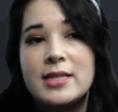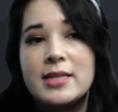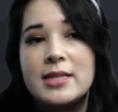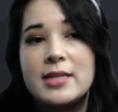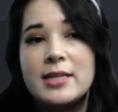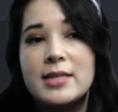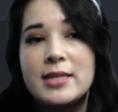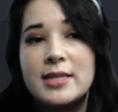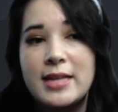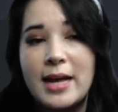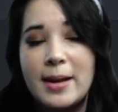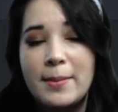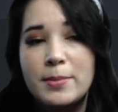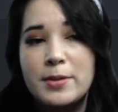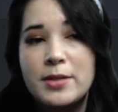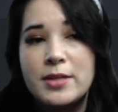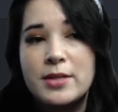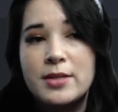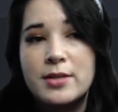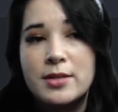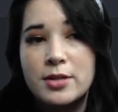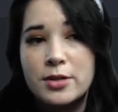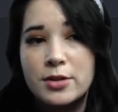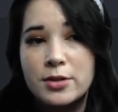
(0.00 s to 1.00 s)
except
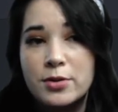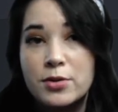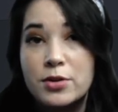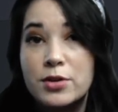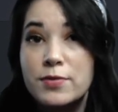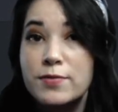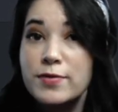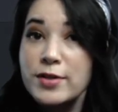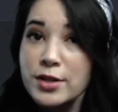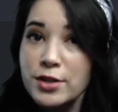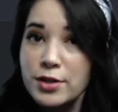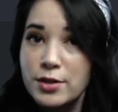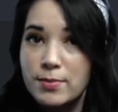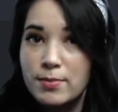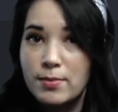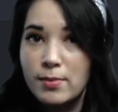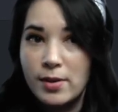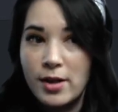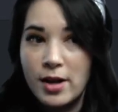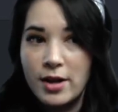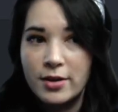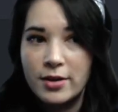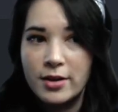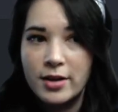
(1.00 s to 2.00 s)
zero division
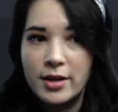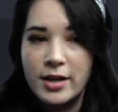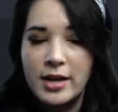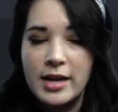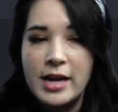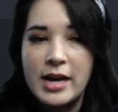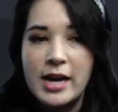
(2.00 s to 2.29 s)
block.